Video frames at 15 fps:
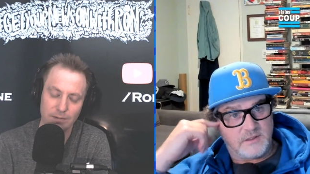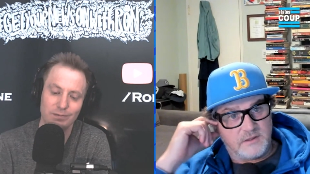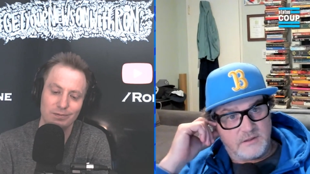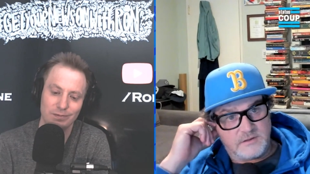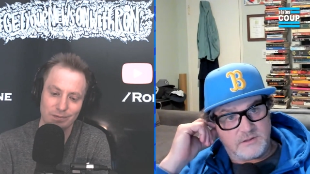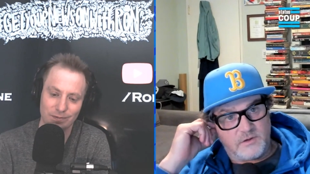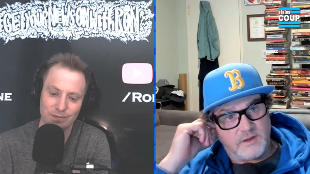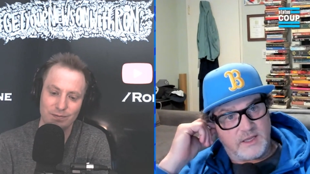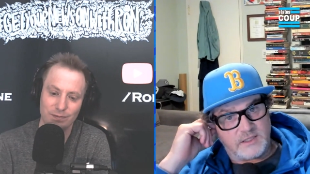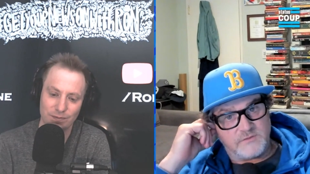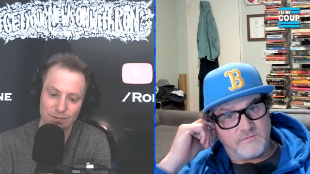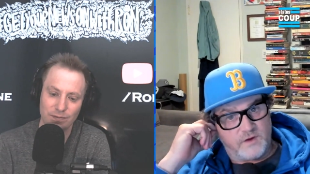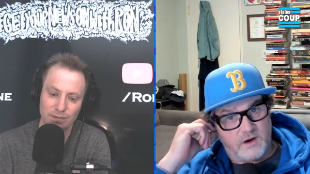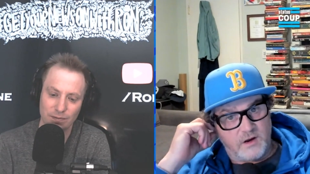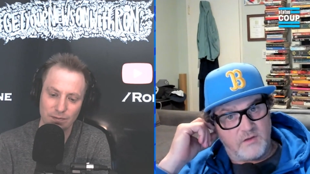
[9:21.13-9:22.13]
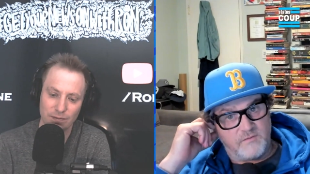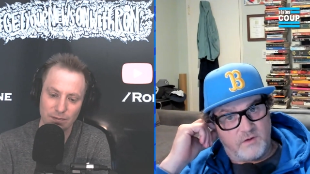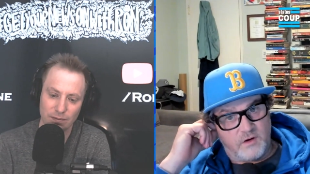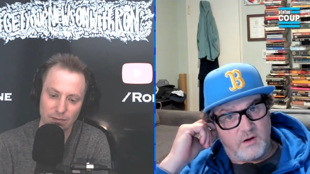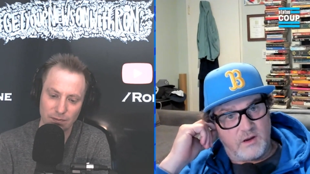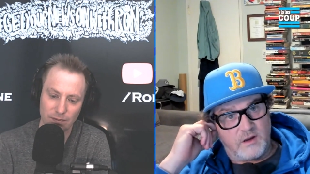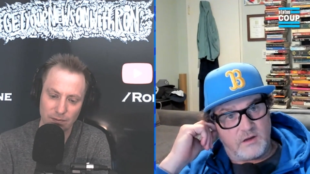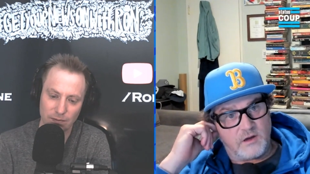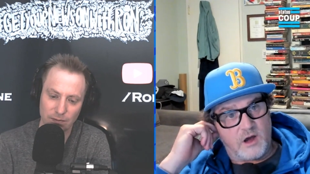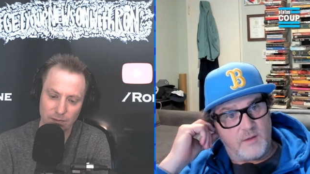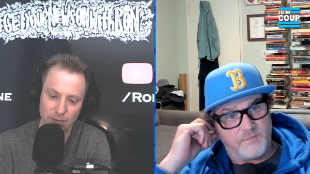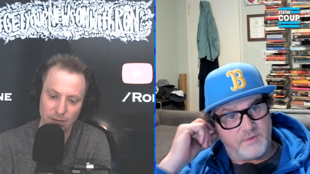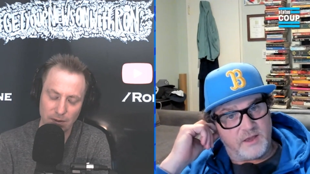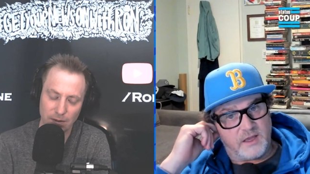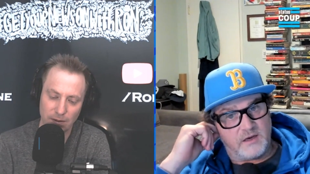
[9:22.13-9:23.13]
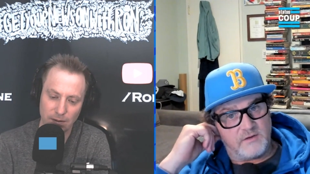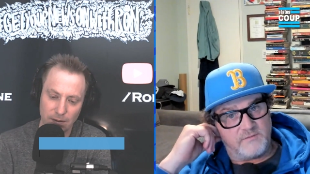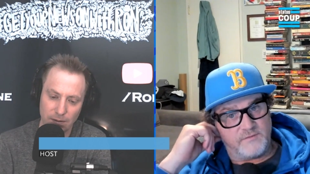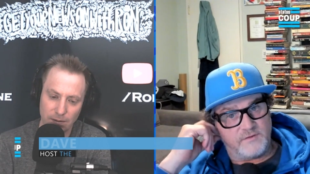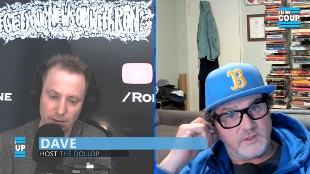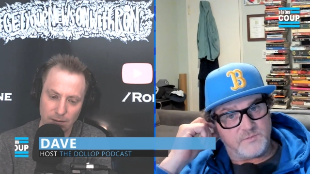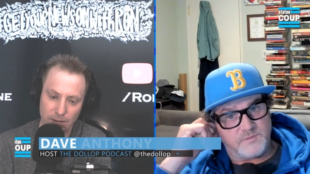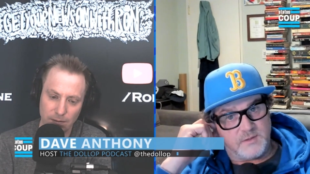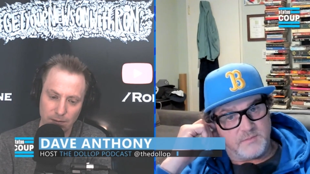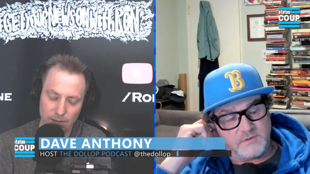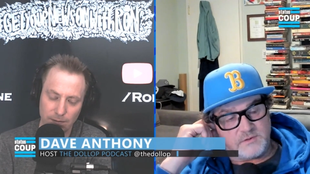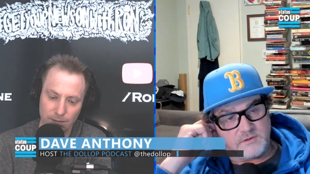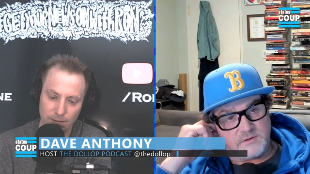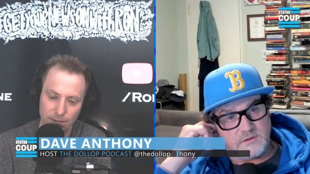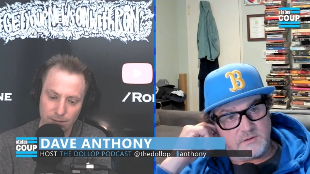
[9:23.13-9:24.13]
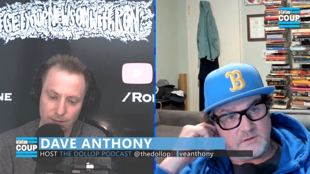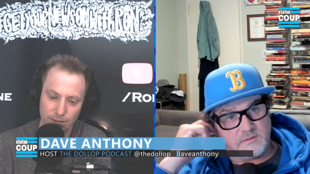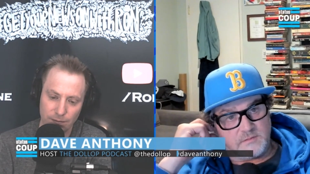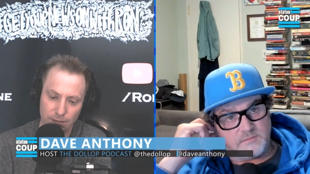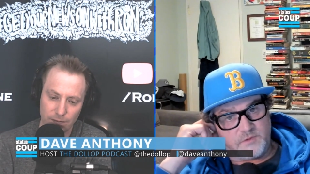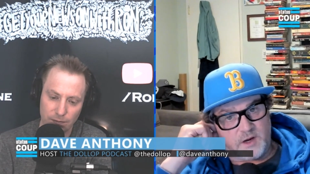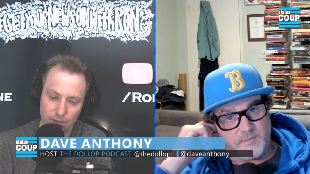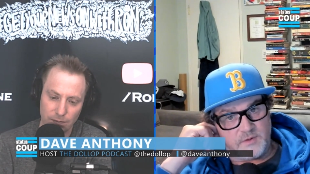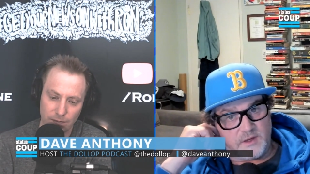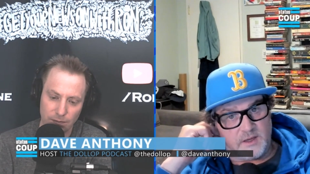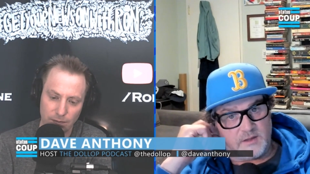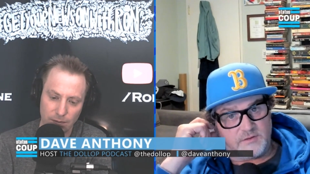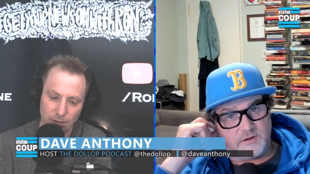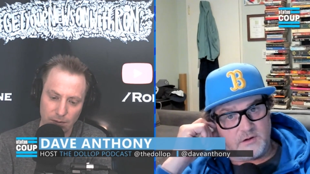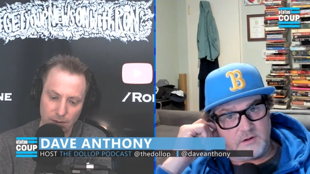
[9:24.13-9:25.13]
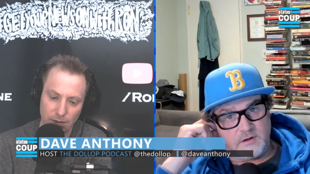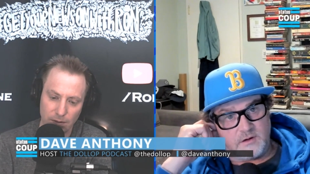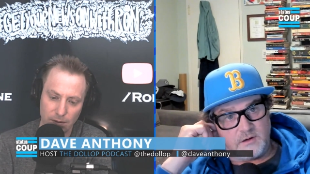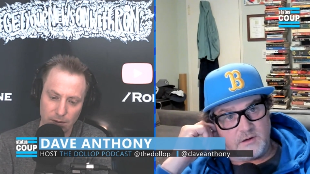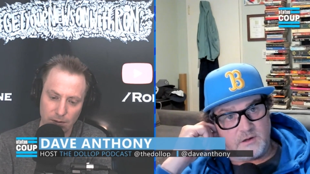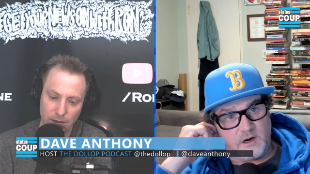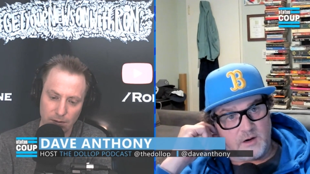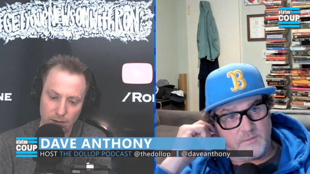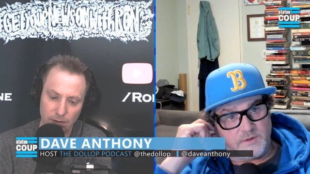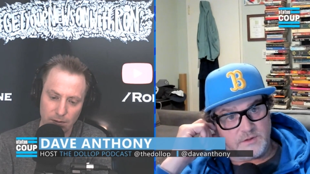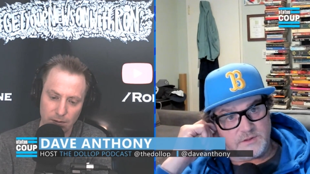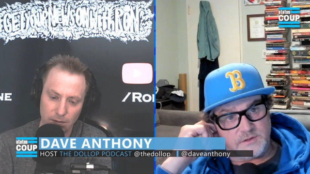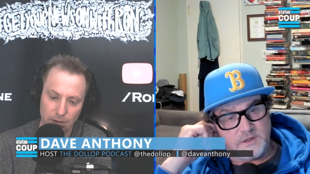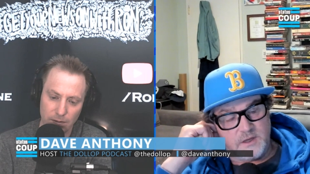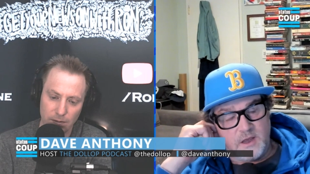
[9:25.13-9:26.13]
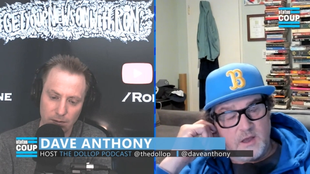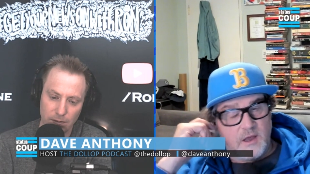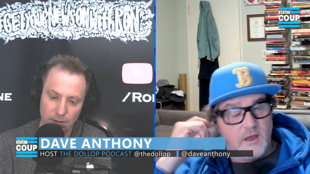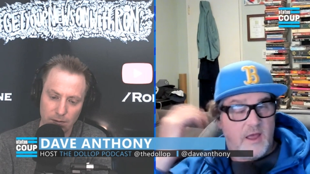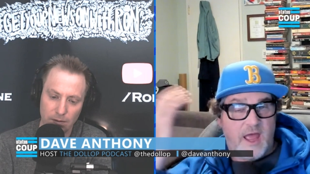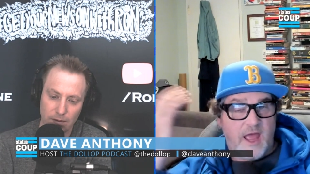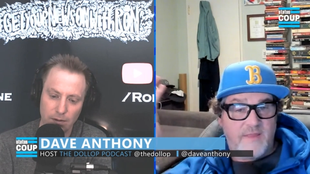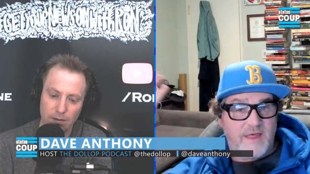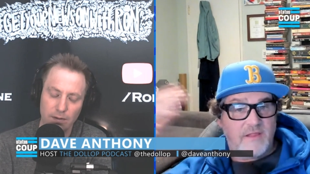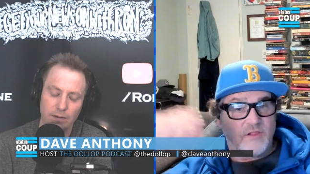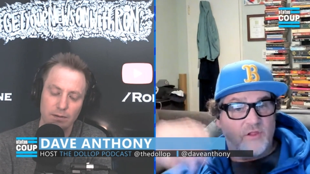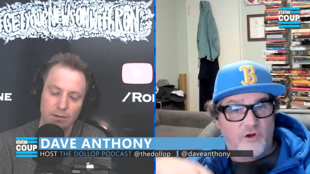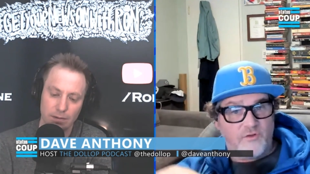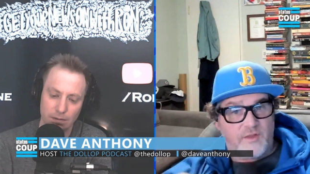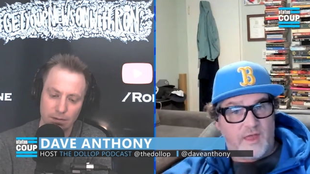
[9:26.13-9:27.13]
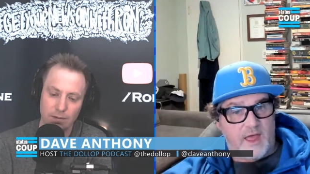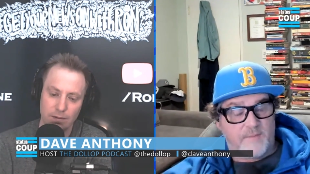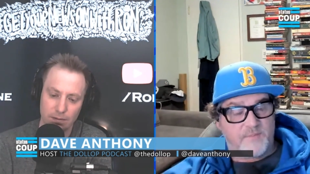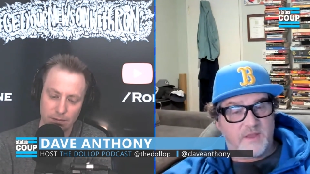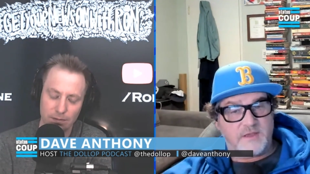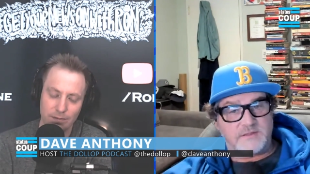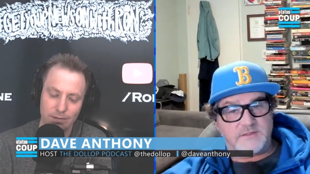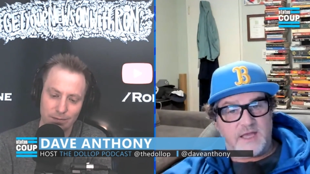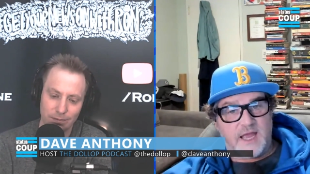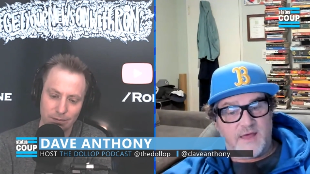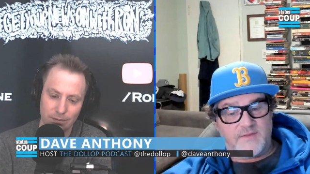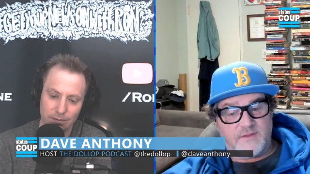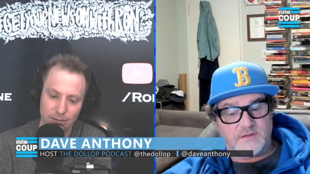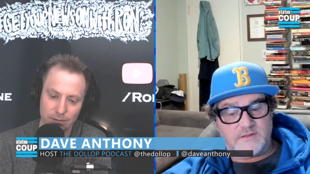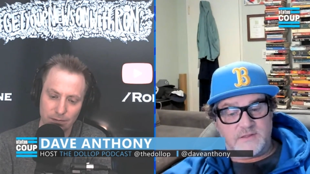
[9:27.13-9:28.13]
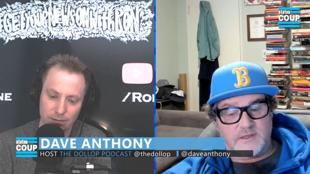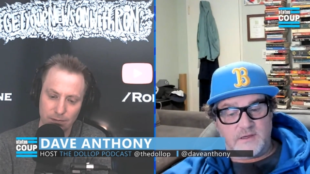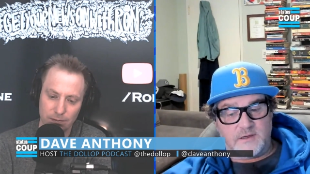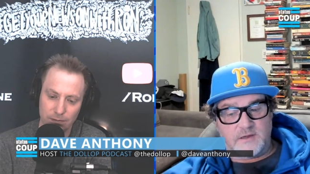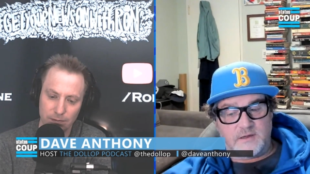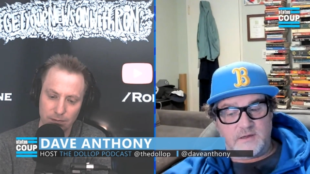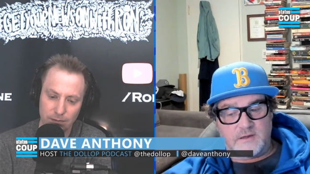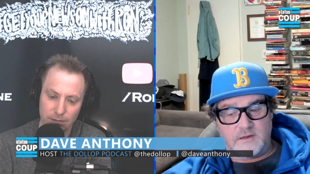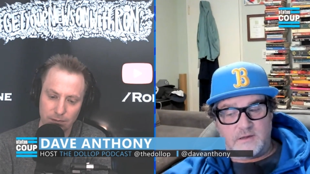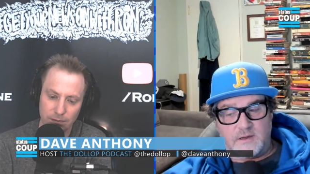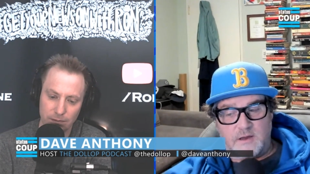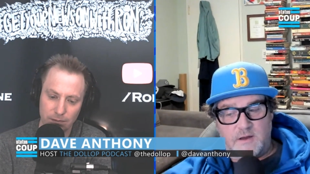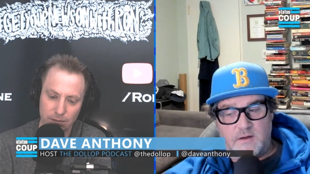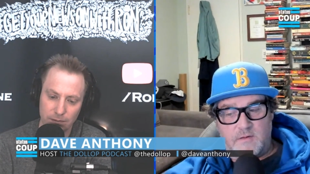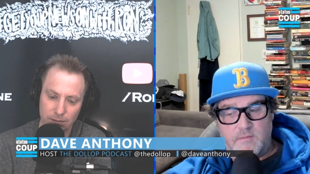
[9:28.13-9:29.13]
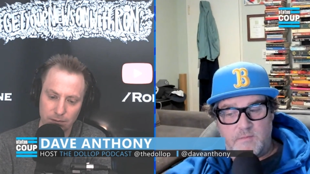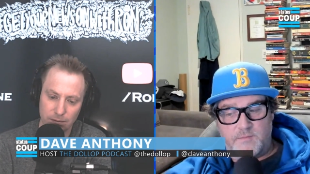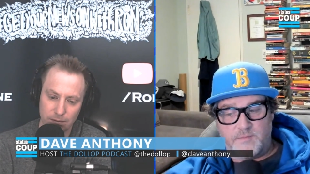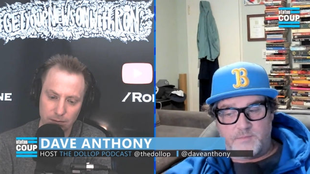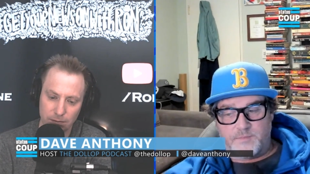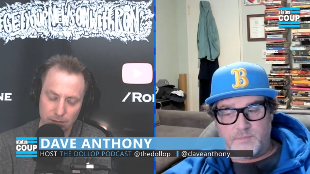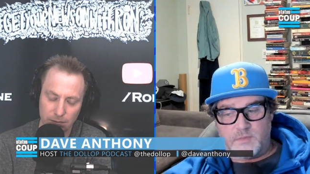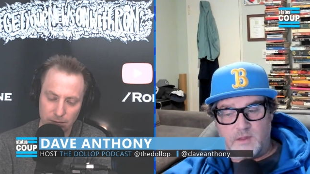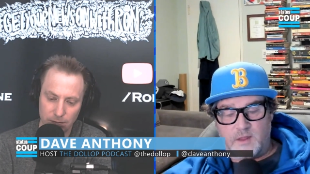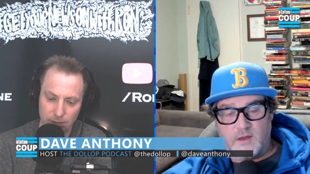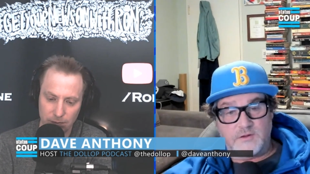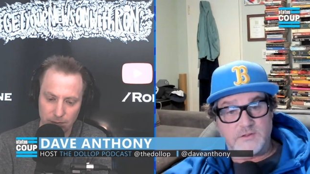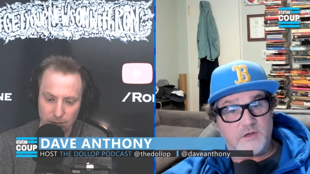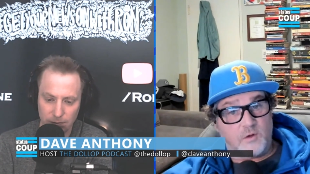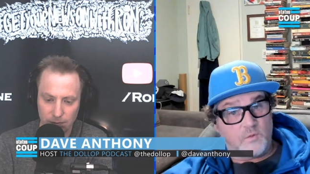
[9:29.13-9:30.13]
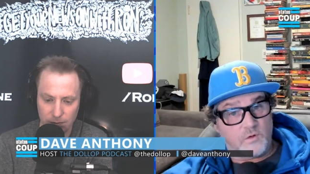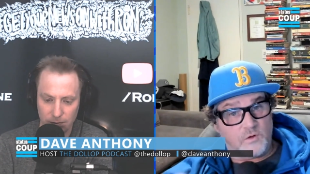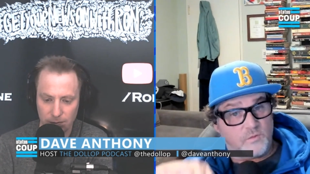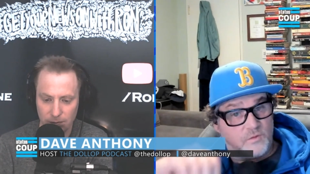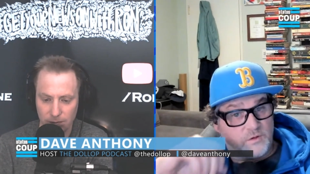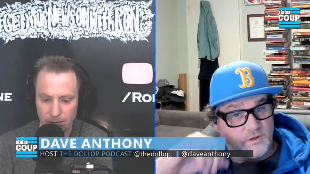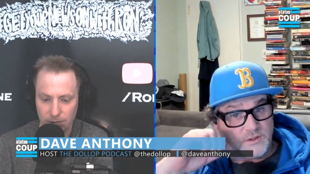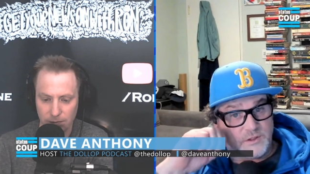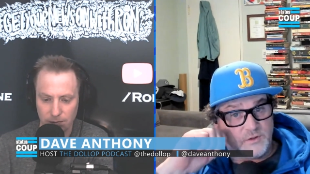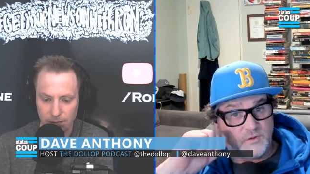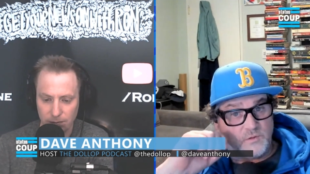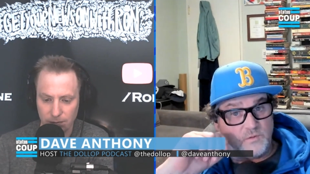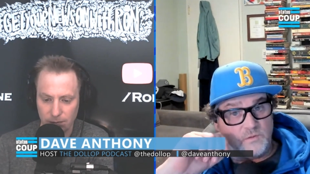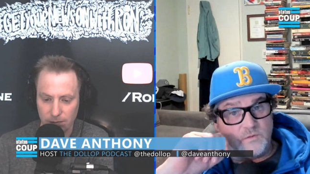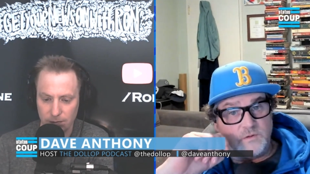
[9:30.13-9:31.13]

Speaker 1: Mm. So it mm-hmm. gets very very complicated for these people to propagate their garbage, and they learned that because they had this thing. Um, it was called World War II,